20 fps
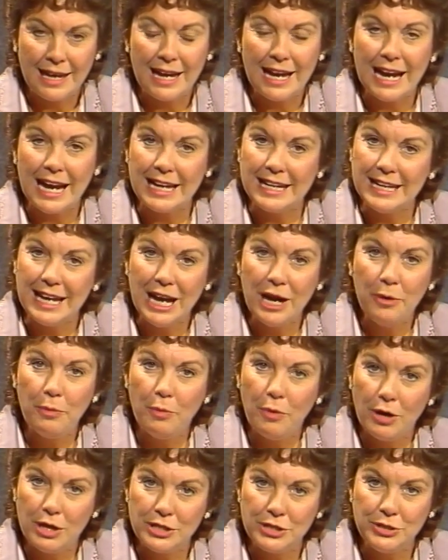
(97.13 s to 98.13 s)
I now
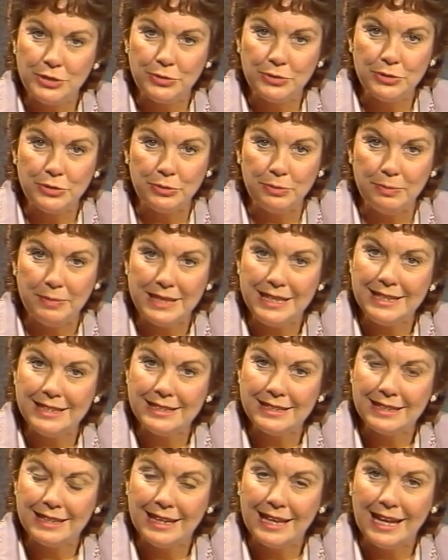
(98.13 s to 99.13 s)
want you to meet
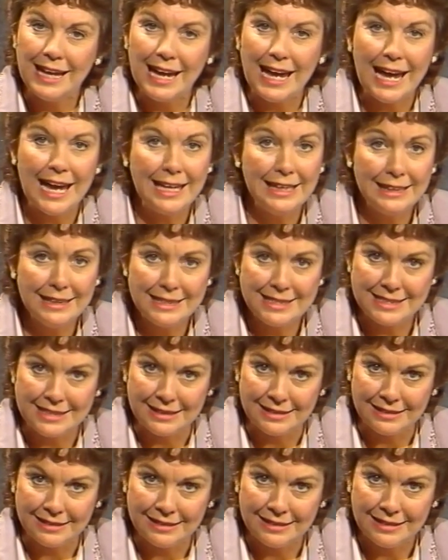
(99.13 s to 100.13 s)
and
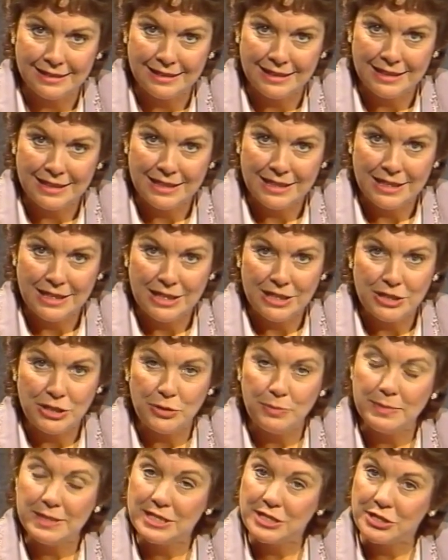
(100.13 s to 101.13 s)
listen to
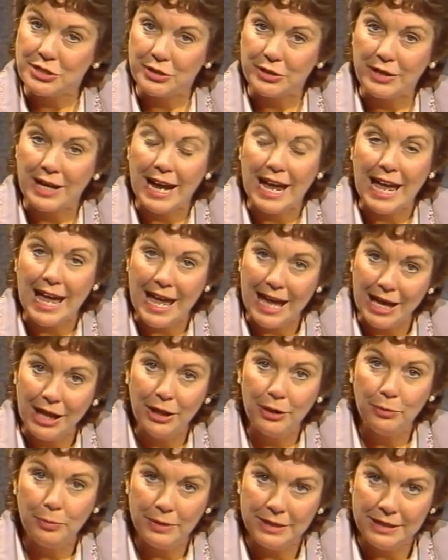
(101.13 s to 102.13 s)
Mr.
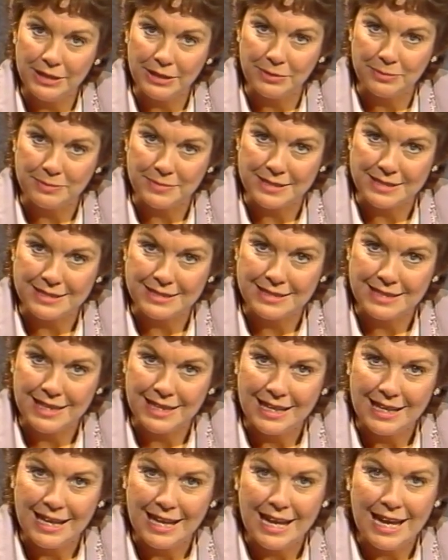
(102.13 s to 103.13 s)
Al Williams
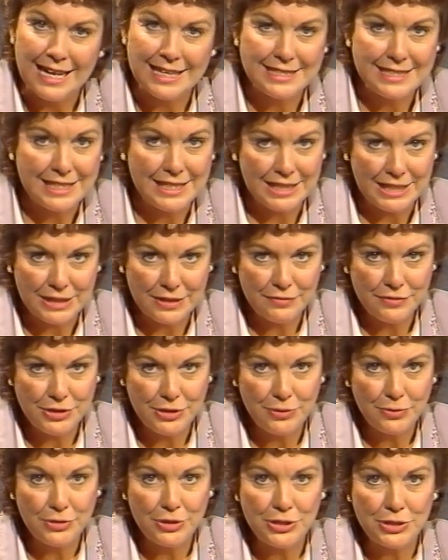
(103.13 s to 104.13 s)
as he gives
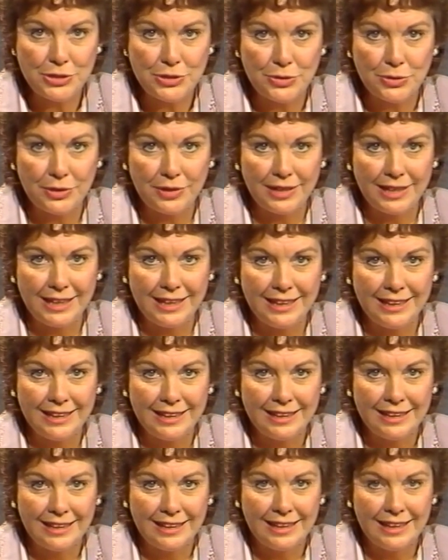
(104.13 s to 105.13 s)
you the story
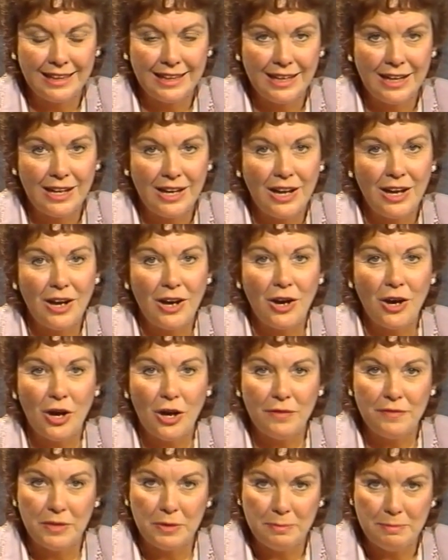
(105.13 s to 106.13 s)

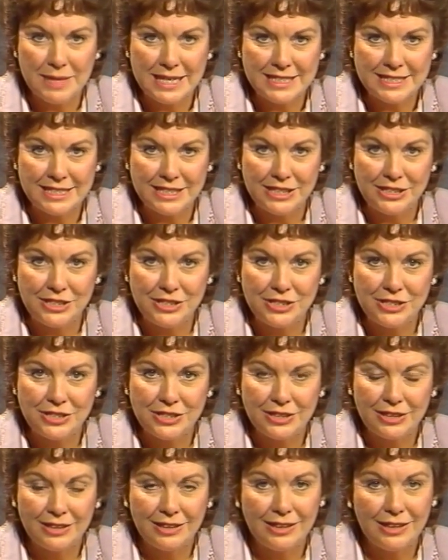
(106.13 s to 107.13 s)
of the message
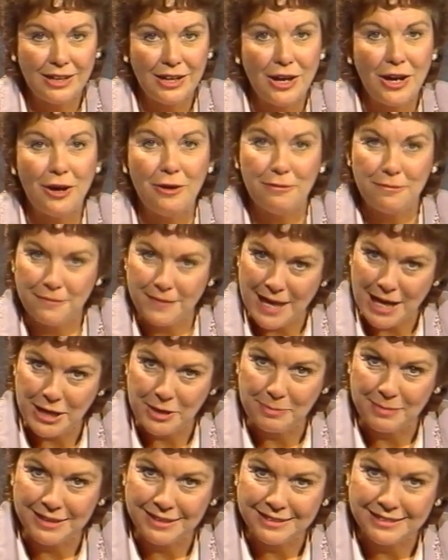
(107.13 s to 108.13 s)
of
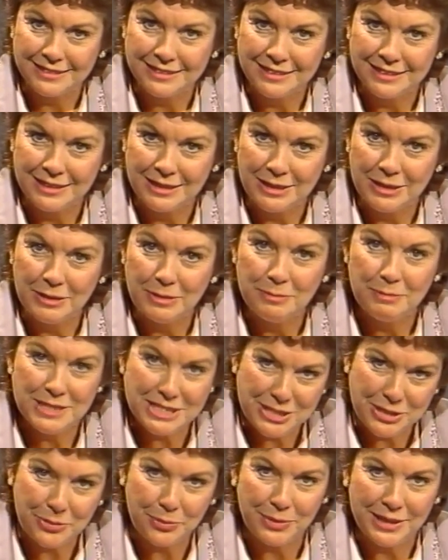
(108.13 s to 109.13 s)
Fatima.
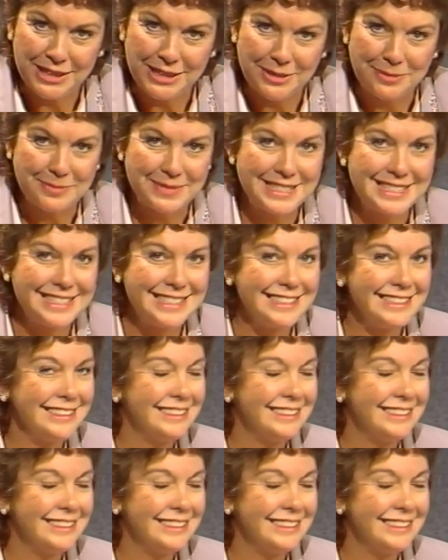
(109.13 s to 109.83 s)
Mr. Williams.